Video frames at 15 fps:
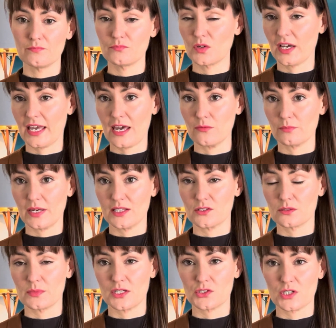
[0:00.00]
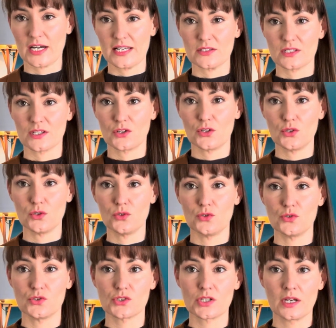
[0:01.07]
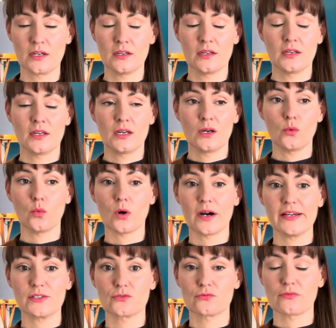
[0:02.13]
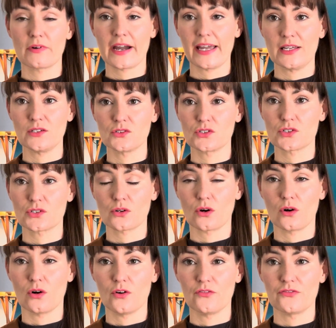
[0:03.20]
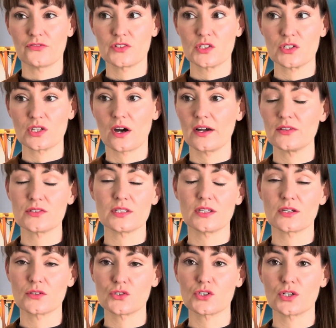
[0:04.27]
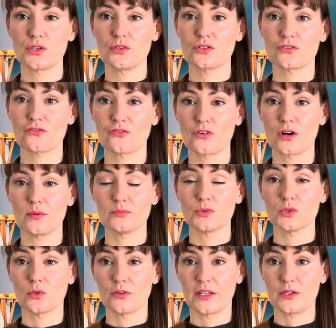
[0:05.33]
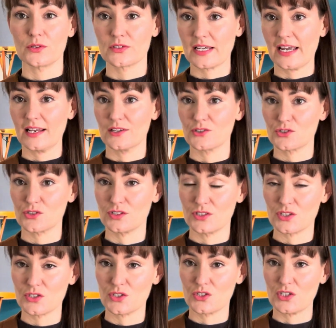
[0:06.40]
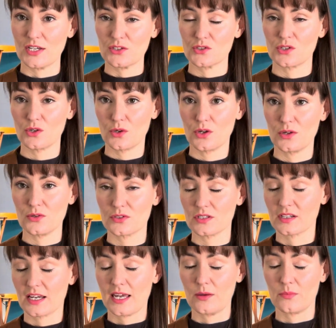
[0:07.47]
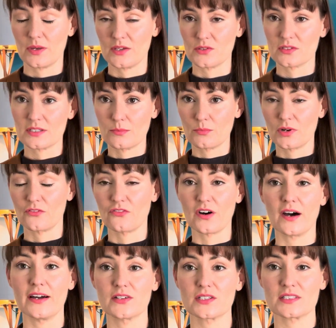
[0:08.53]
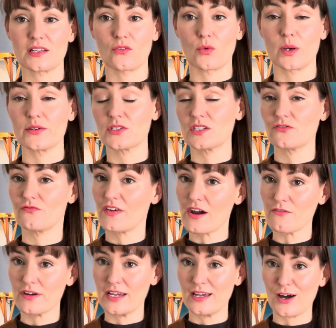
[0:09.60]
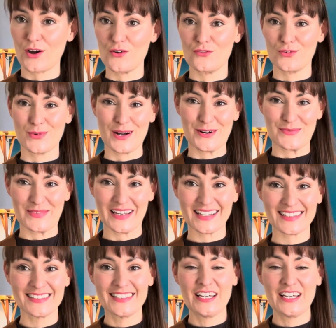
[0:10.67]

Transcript: Again, made to measure has a huge wide range of designs that you can choose from, or that your tailor should suggest to you to keep it simplified, because otherwise it's very overwhelming.